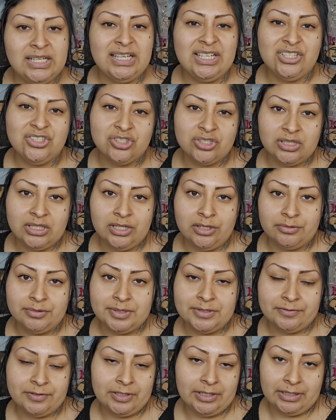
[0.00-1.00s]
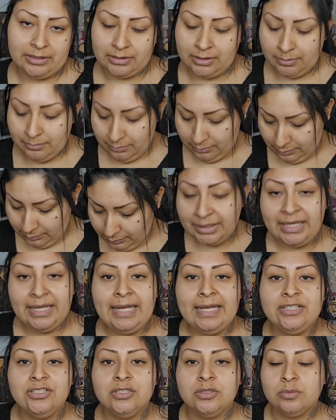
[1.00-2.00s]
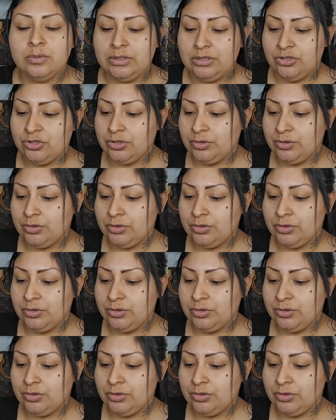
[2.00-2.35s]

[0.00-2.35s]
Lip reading: I usually always forget them, but I just want